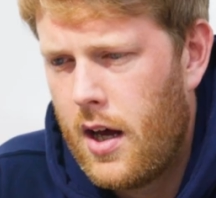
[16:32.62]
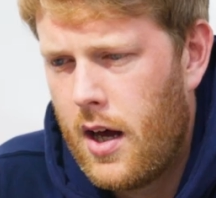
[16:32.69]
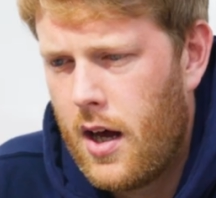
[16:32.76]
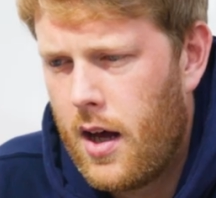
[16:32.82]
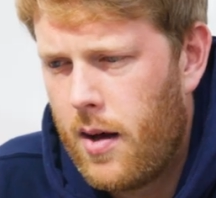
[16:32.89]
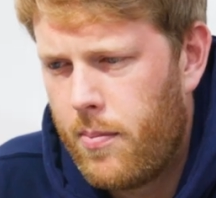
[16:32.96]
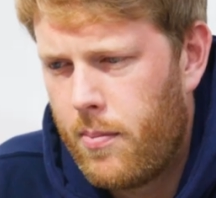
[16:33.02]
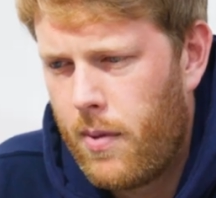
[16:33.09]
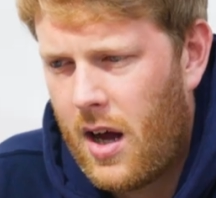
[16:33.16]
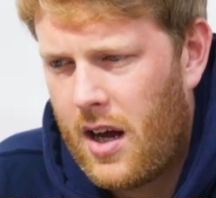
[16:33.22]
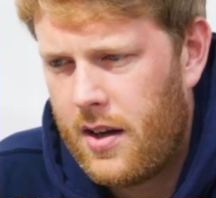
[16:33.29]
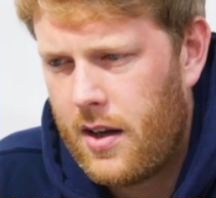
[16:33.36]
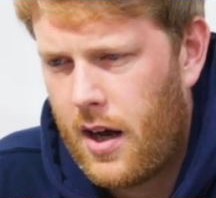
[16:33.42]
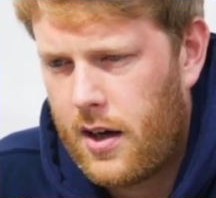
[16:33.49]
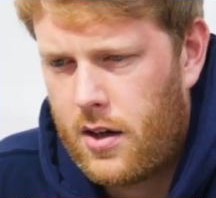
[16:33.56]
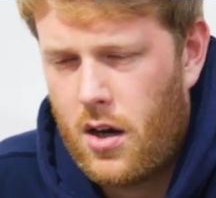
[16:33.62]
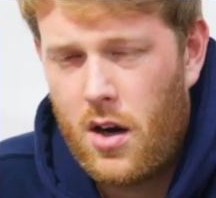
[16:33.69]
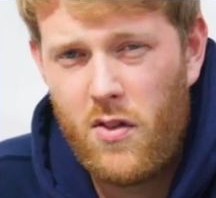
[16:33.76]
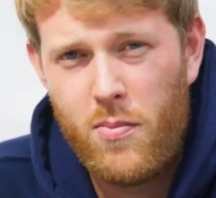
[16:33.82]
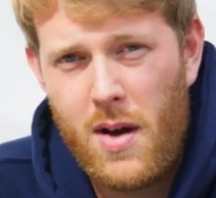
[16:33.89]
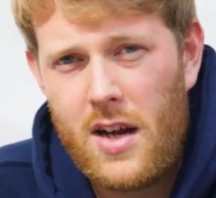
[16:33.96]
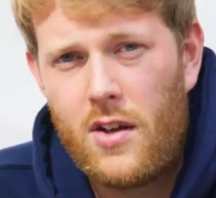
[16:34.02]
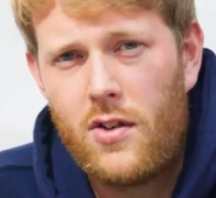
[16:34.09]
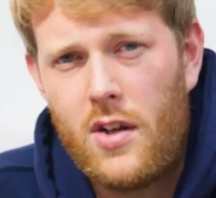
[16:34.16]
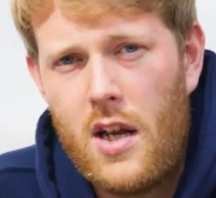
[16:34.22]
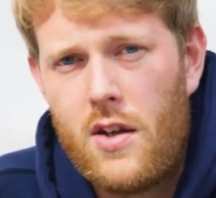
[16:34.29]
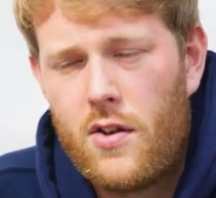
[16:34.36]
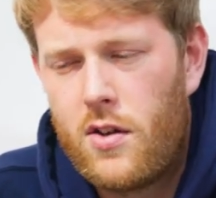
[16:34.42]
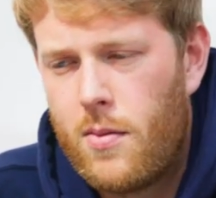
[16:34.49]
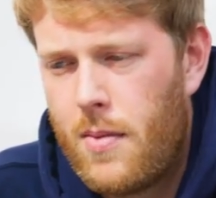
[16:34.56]
and that kind of makes
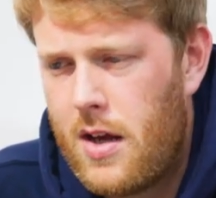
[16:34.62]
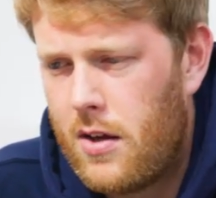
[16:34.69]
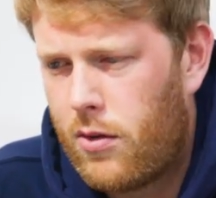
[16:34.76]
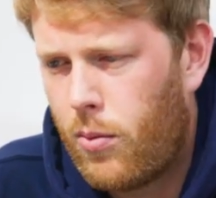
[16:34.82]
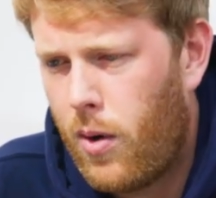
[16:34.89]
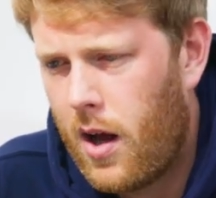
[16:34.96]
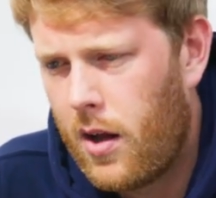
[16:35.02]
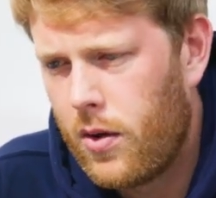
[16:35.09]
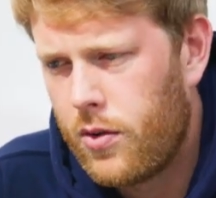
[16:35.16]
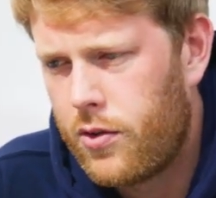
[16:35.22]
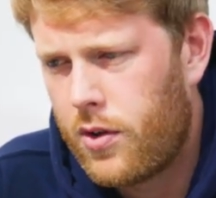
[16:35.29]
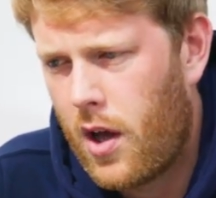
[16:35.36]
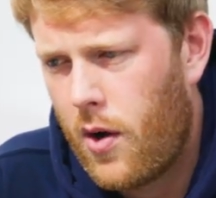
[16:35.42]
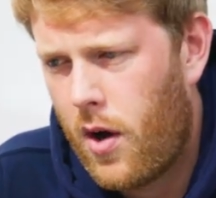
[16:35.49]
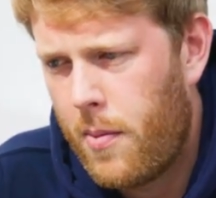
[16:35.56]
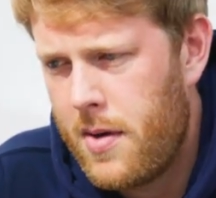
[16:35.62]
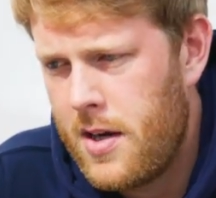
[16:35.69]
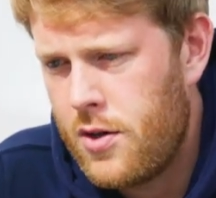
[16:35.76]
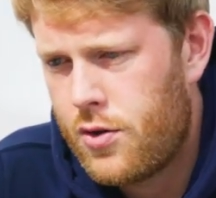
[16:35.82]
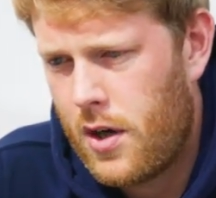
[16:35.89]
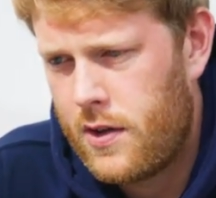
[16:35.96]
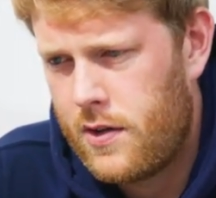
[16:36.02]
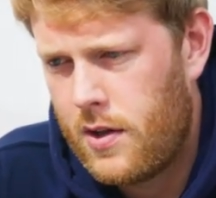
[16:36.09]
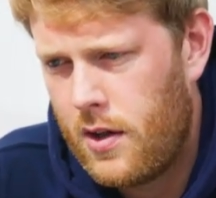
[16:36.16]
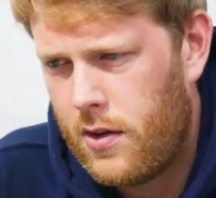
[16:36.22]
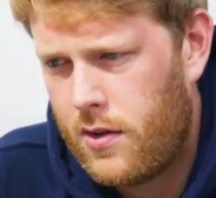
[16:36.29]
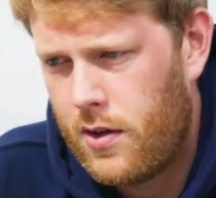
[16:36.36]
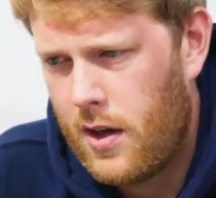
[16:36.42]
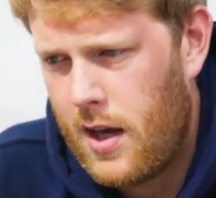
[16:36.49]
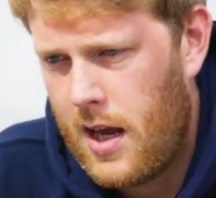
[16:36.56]
sense to me as well. So I'm
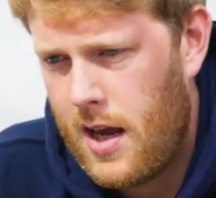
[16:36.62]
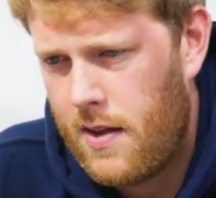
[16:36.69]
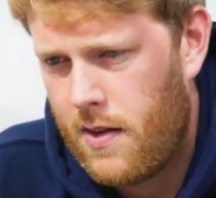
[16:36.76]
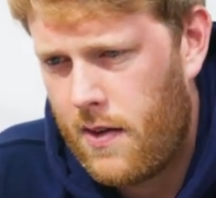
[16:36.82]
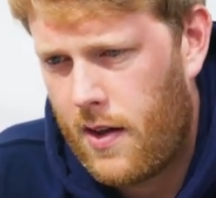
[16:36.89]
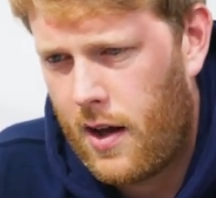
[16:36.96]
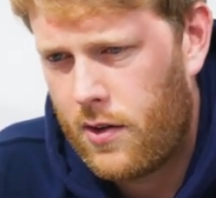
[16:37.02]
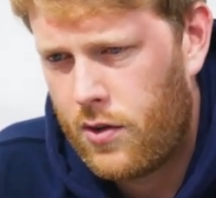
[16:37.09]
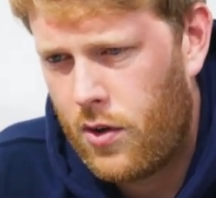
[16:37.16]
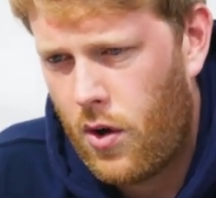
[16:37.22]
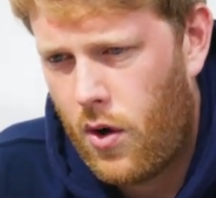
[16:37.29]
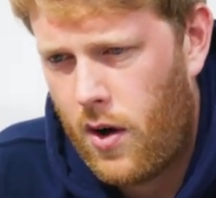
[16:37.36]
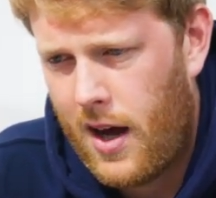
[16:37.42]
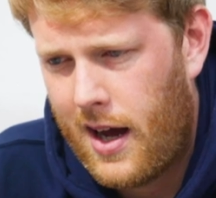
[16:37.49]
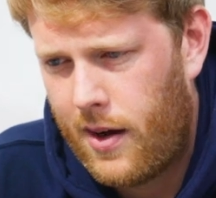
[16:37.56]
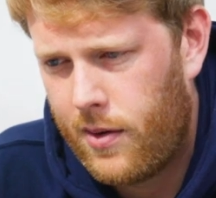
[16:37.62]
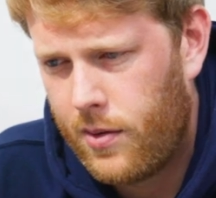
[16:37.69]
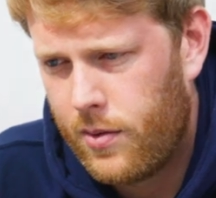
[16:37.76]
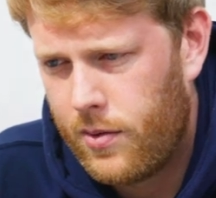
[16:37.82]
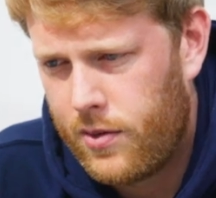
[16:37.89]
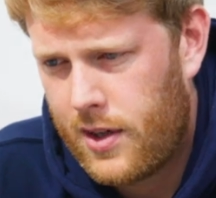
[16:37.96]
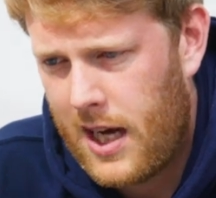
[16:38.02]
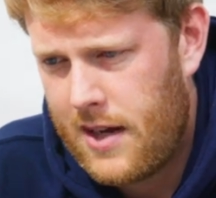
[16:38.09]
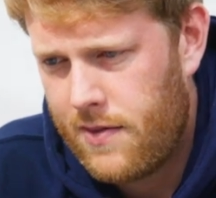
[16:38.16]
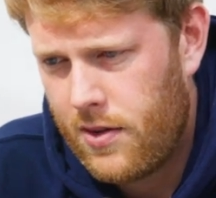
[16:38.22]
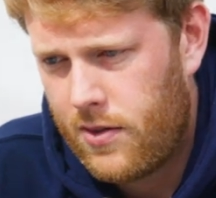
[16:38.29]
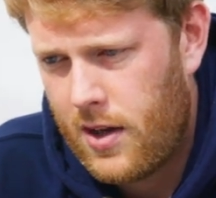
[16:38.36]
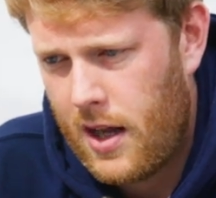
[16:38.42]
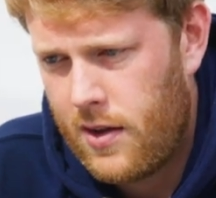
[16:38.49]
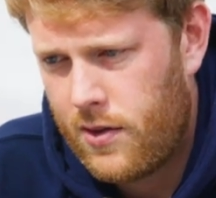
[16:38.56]
interested to hear that that's not how
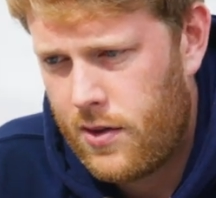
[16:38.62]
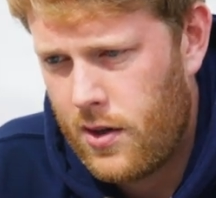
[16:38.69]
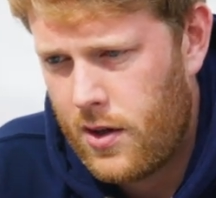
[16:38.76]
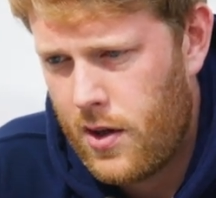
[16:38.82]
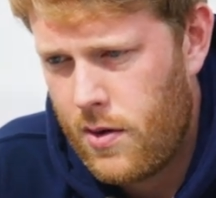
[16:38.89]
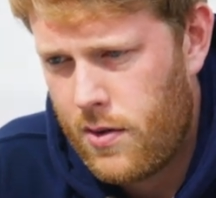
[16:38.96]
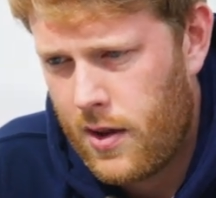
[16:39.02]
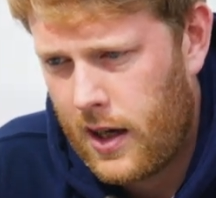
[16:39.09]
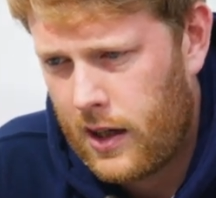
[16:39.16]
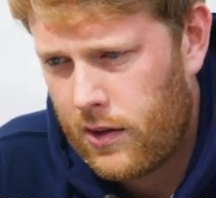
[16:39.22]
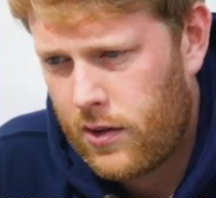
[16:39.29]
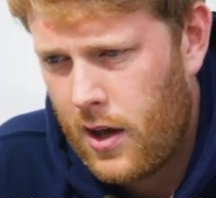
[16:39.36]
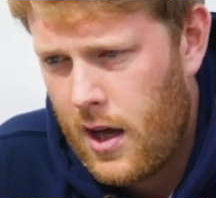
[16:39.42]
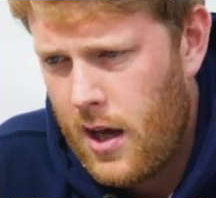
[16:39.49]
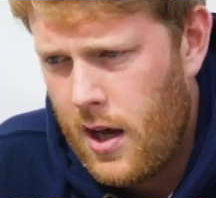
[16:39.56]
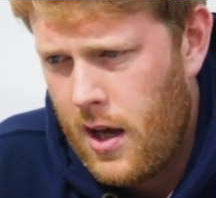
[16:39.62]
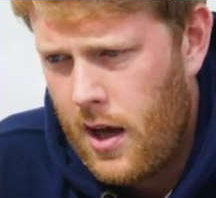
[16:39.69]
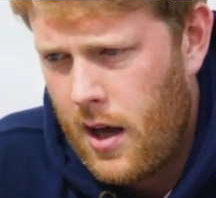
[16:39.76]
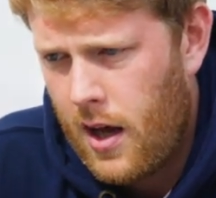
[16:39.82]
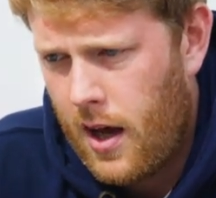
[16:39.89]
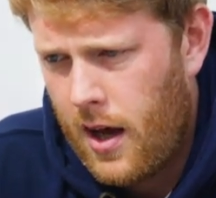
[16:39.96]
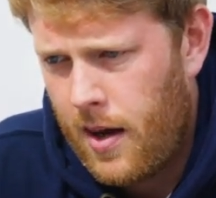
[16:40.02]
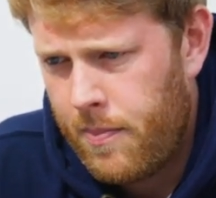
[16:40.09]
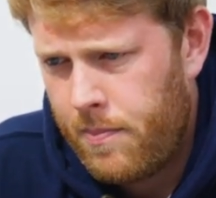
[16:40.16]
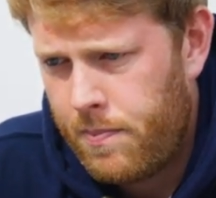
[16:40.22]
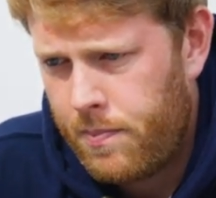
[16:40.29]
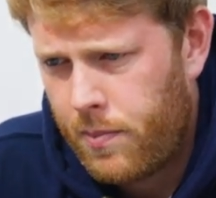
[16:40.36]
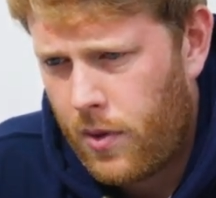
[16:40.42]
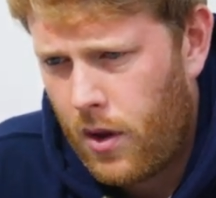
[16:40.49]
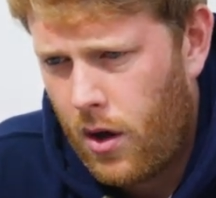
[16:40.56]
David tends to do things.
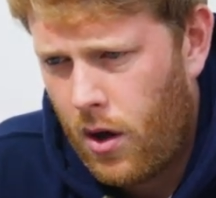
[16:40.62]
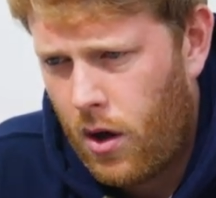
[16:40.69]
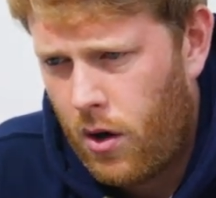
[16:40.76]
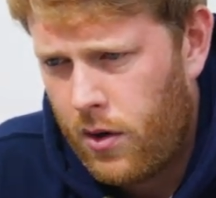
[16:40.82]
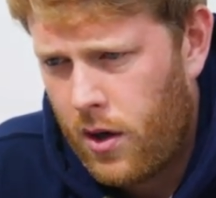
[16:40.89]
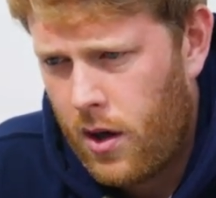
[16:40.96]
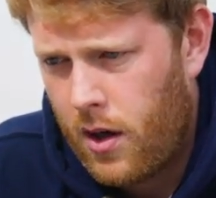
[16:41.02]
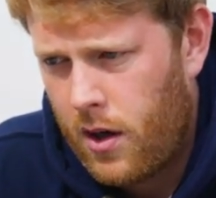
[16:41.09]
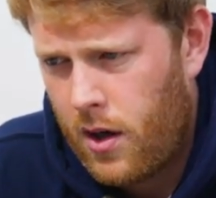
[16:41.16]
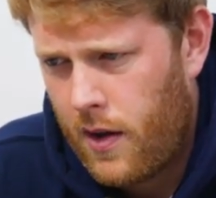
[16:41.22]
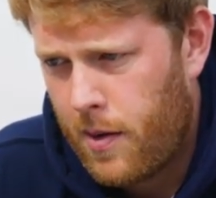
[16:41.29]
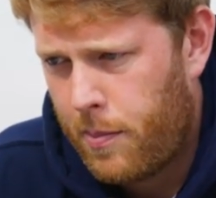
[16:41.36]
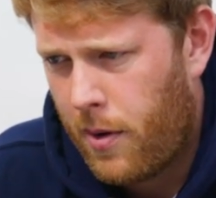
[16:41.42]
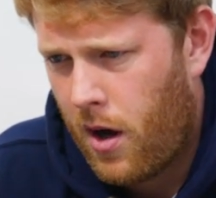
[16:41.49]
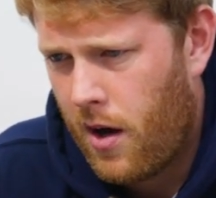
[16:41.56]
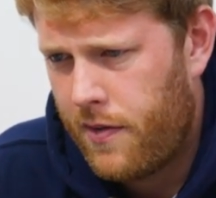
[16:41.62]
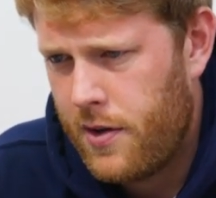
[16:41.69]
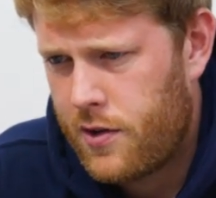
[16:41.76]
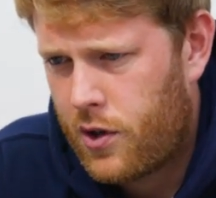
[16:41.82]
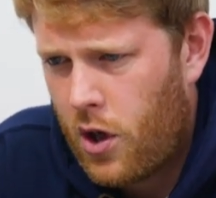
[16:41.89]
On another part of his